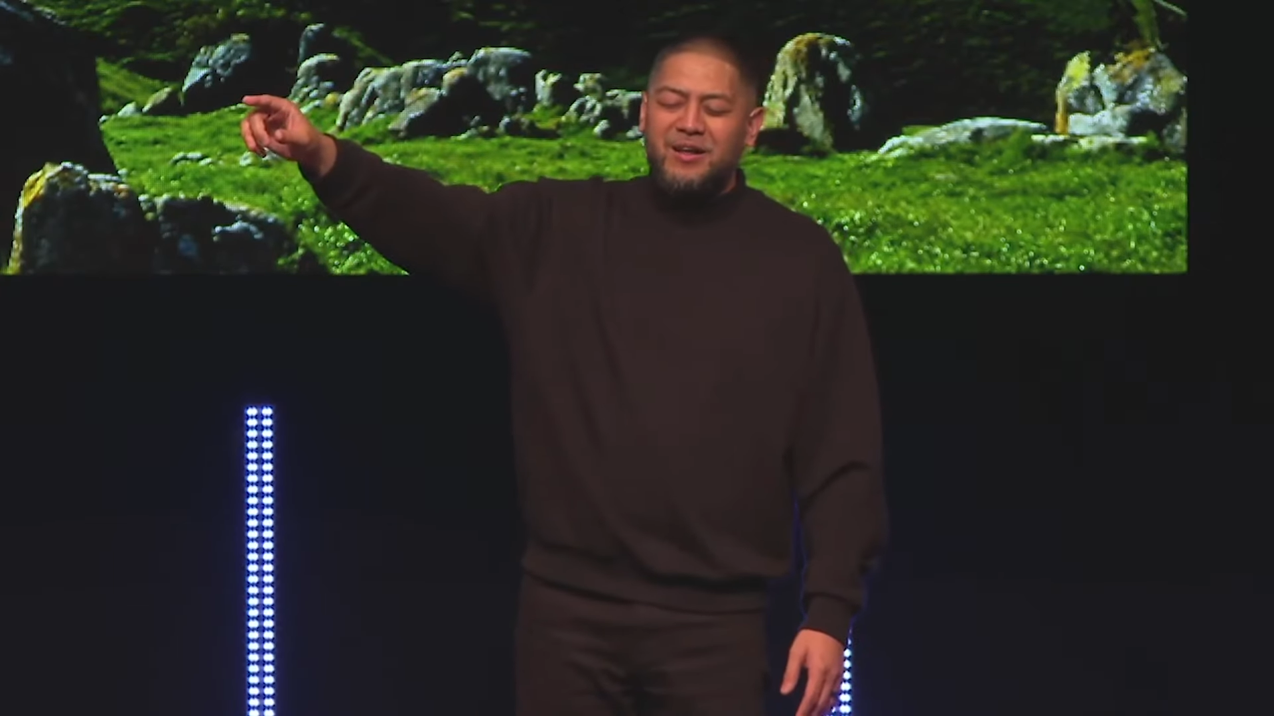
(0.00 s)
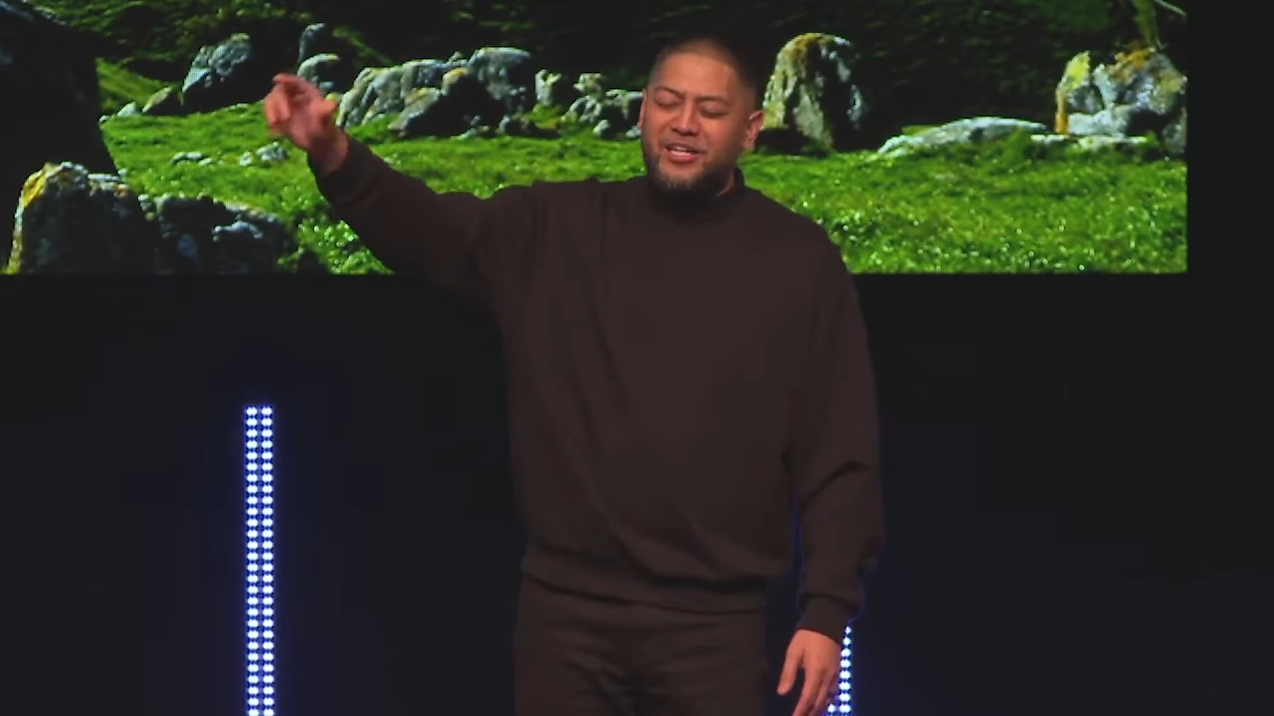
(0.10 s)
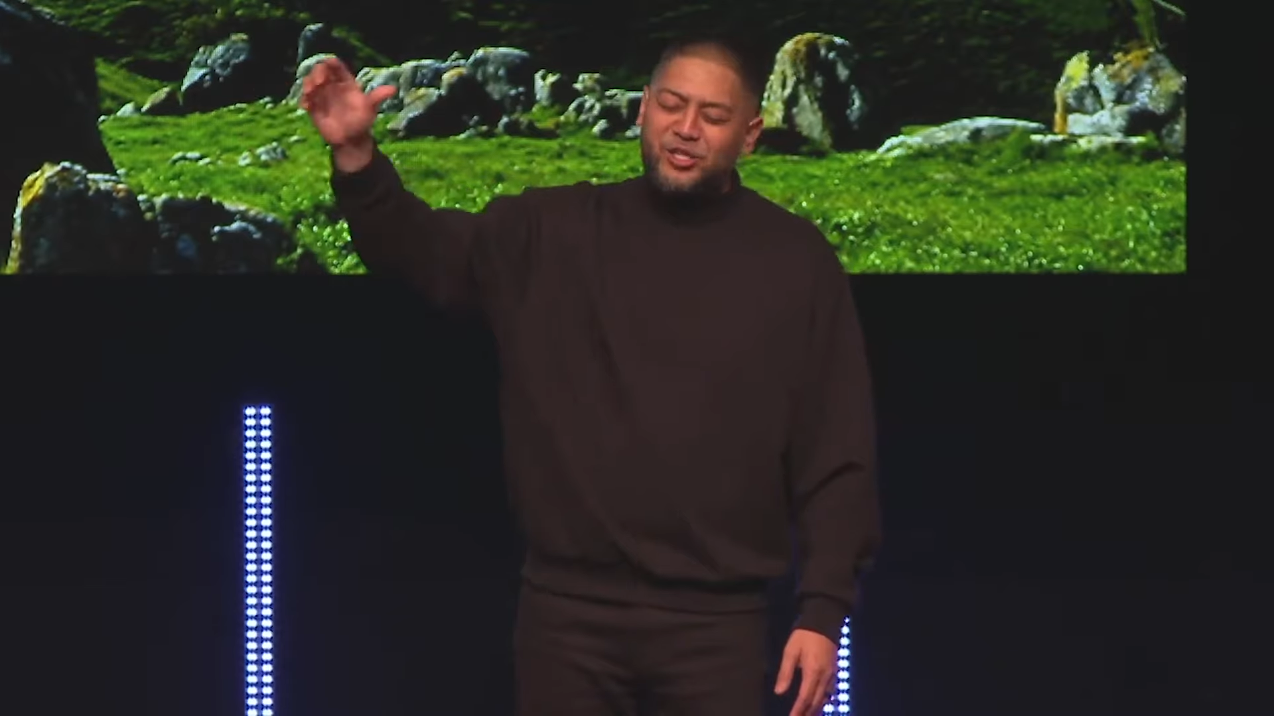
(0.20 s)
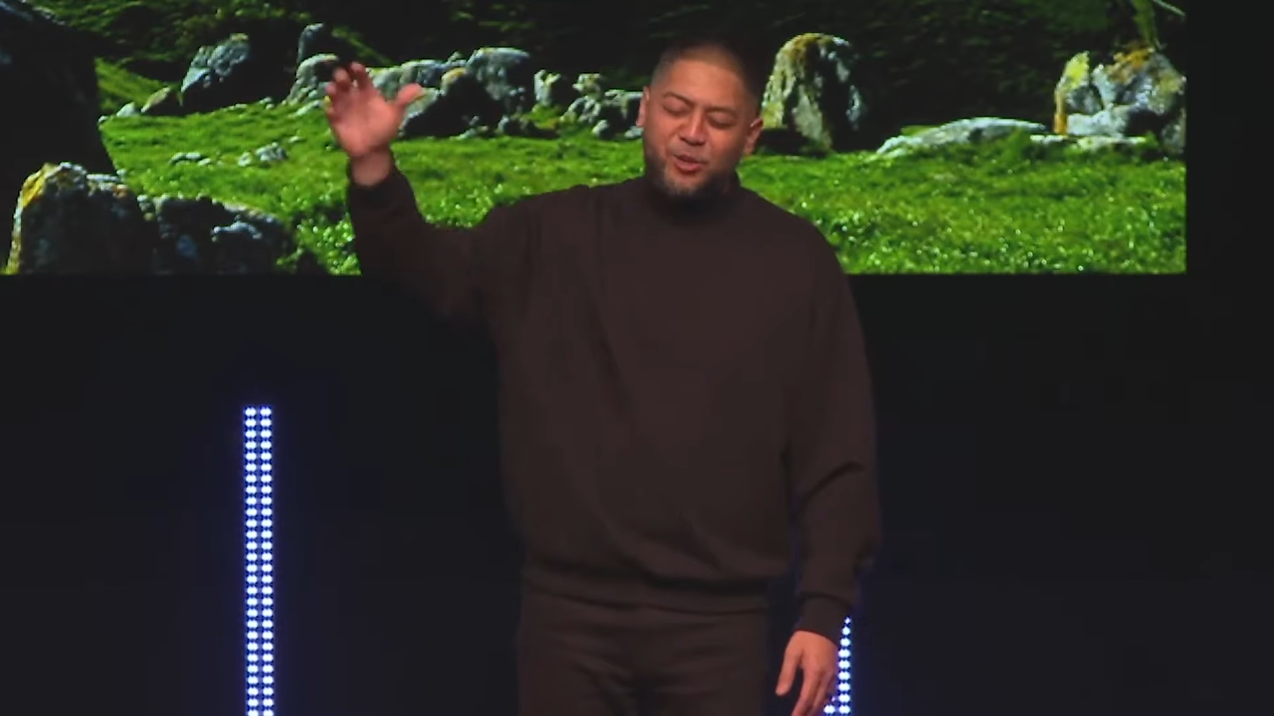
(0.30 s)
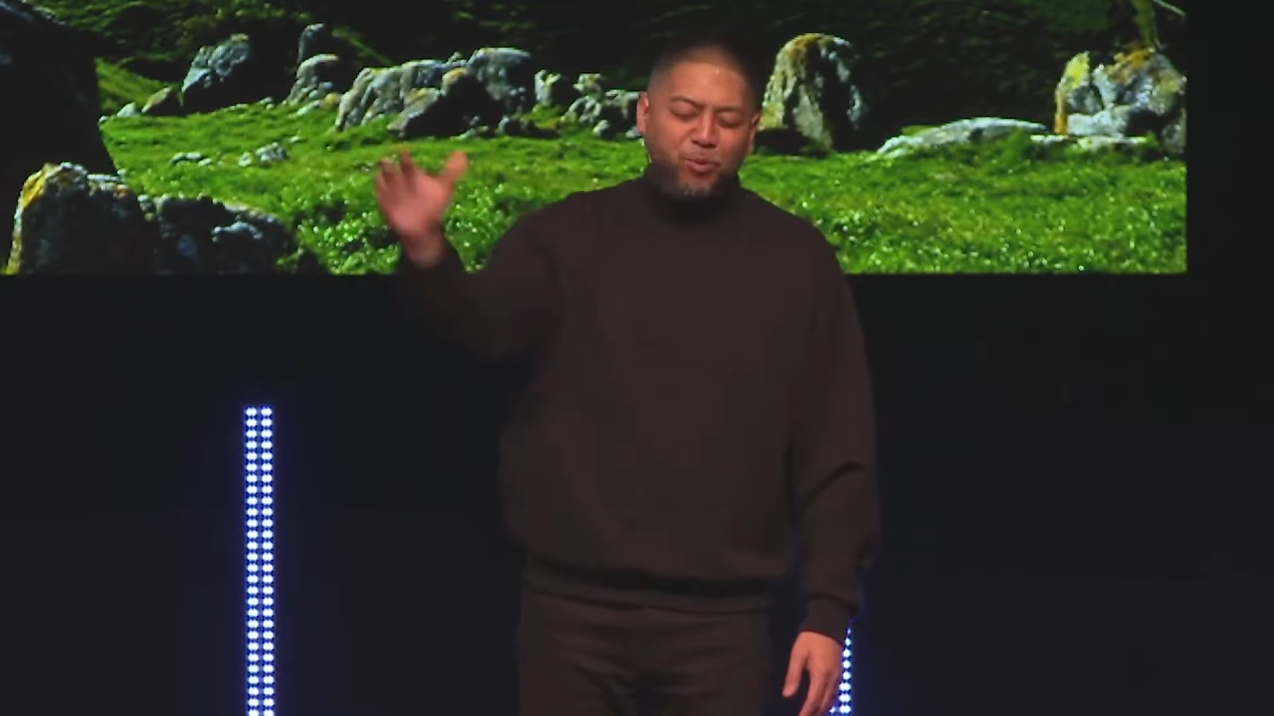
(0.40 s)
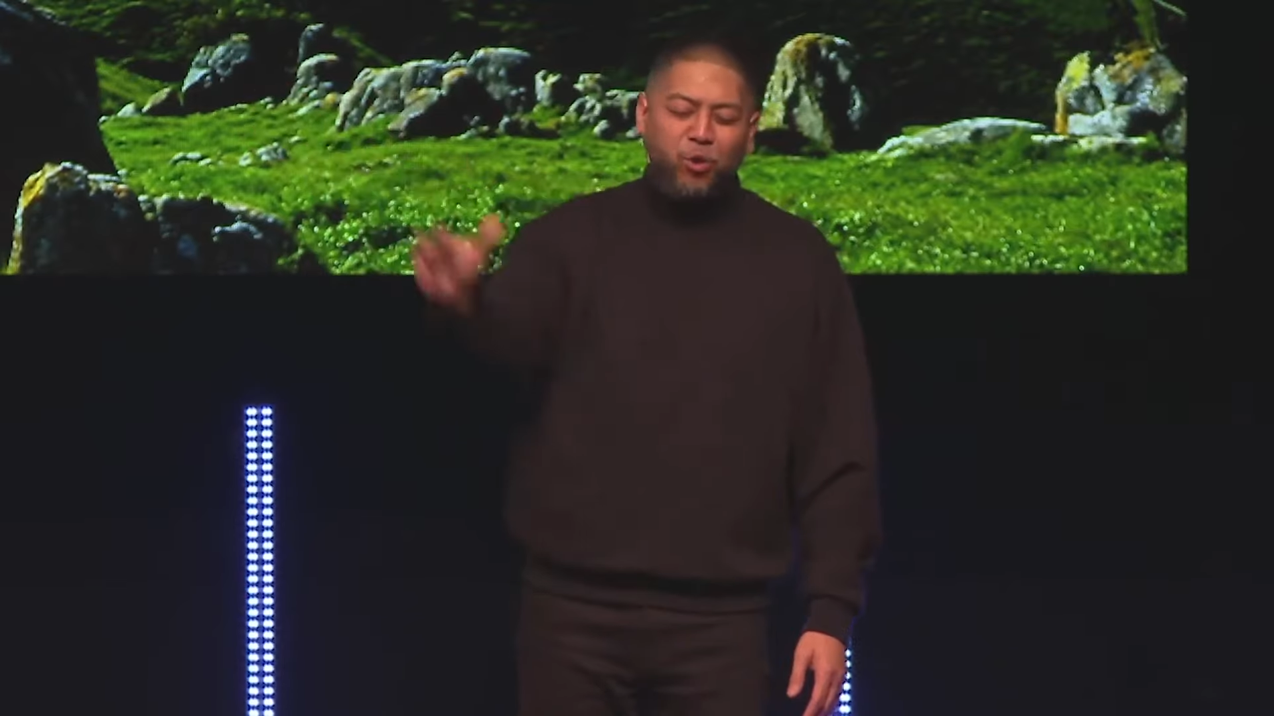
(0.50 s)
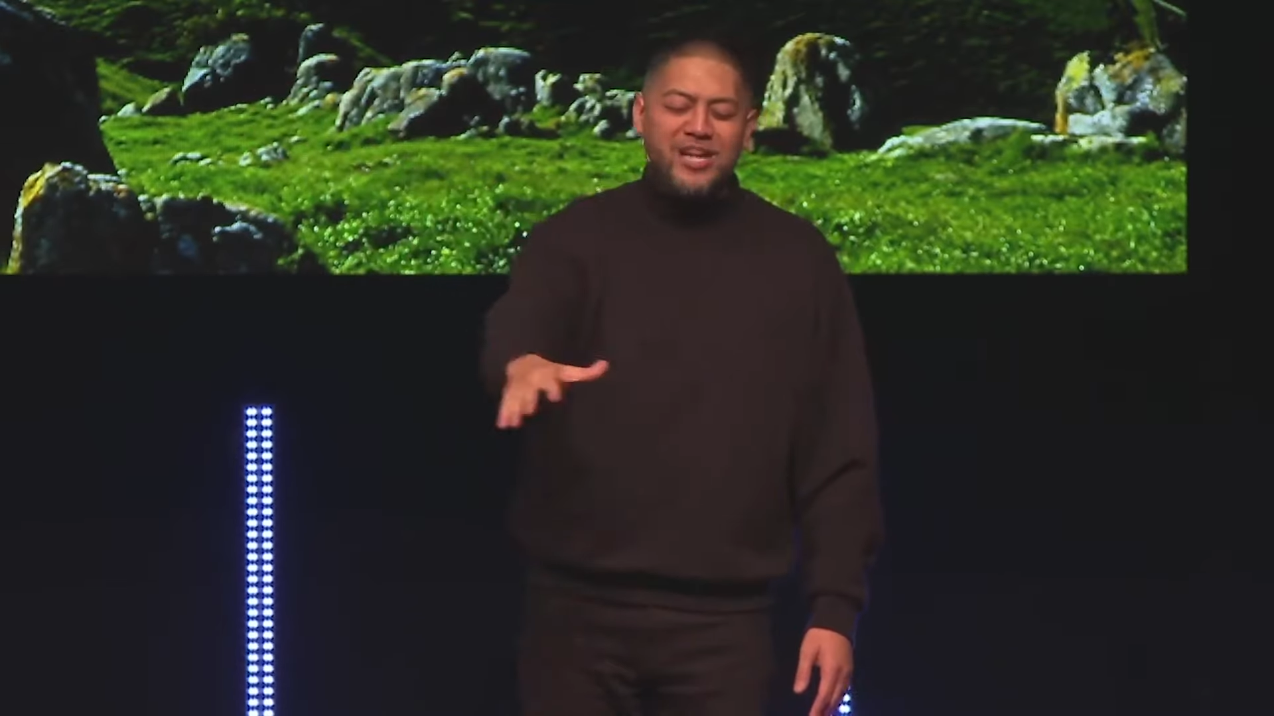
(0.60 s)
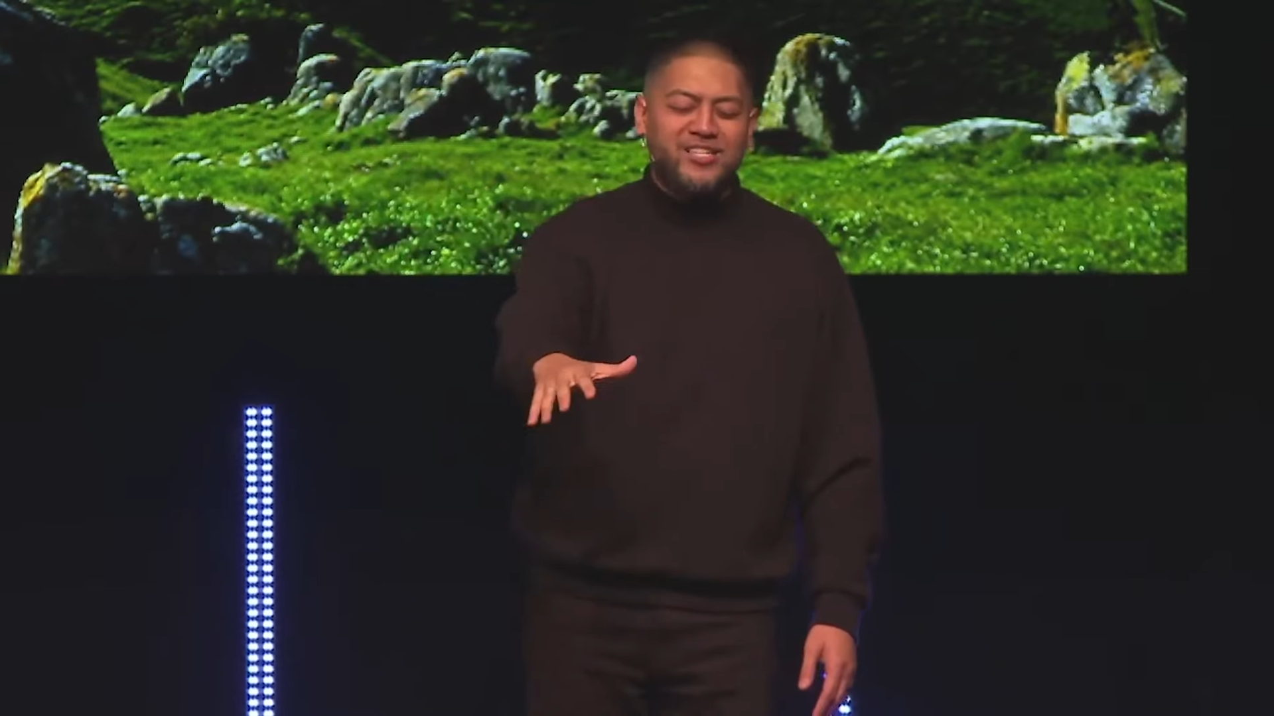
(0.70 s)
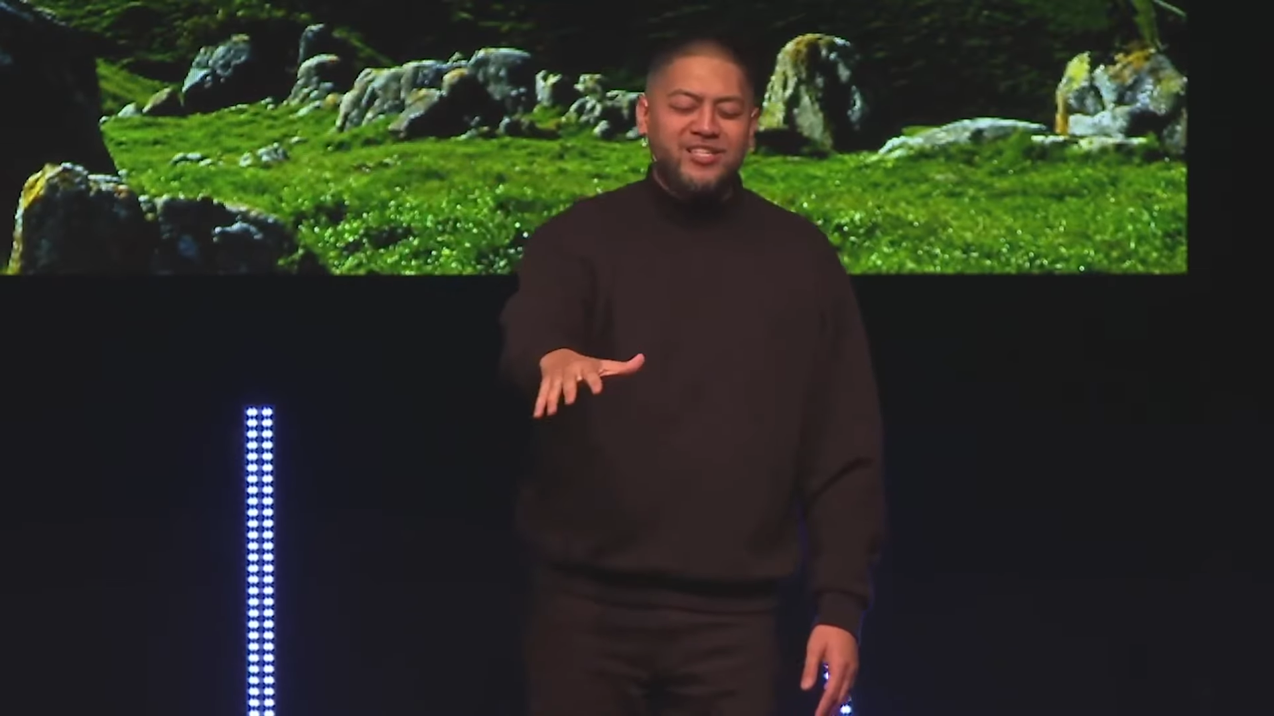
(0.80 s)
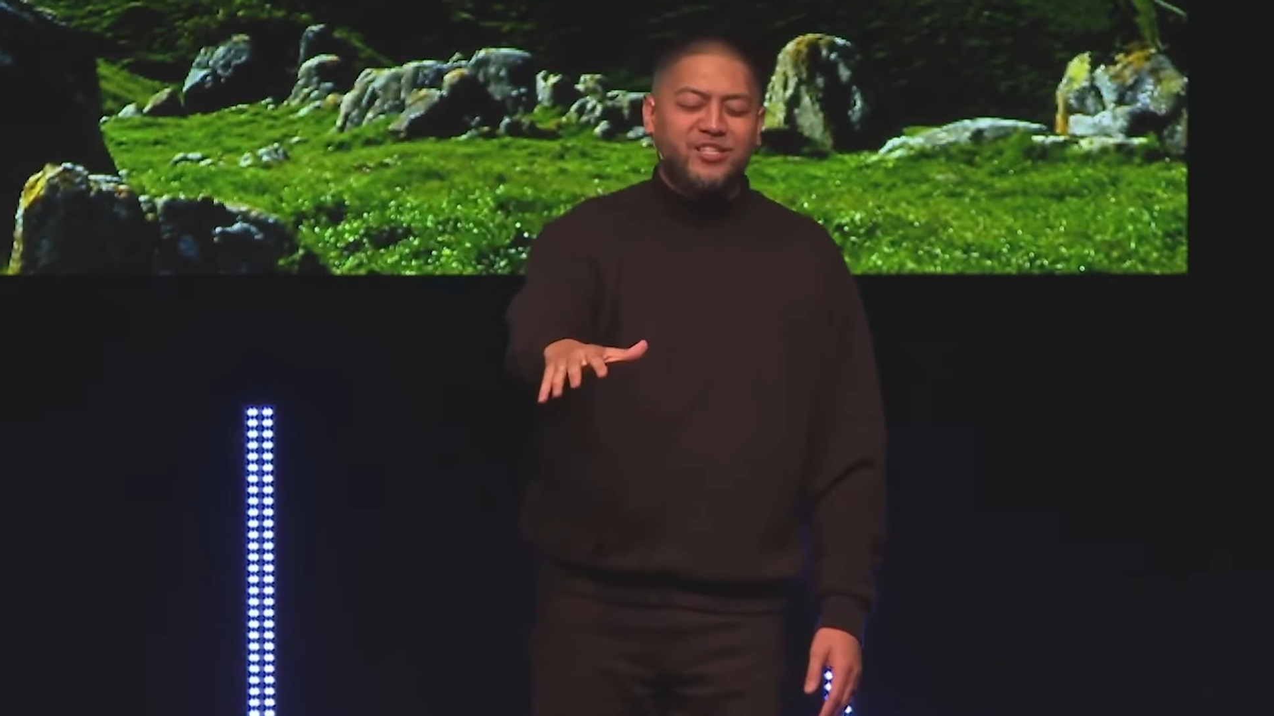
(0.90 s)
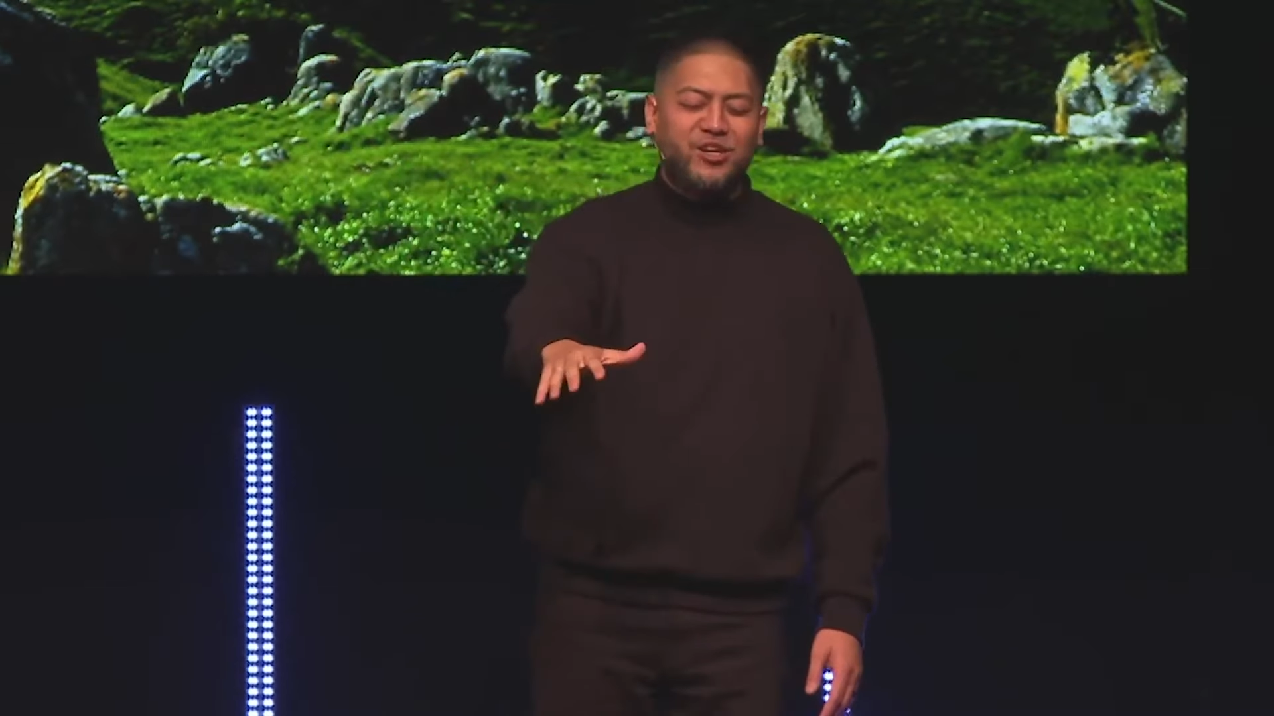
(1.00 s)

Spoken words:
unless your presence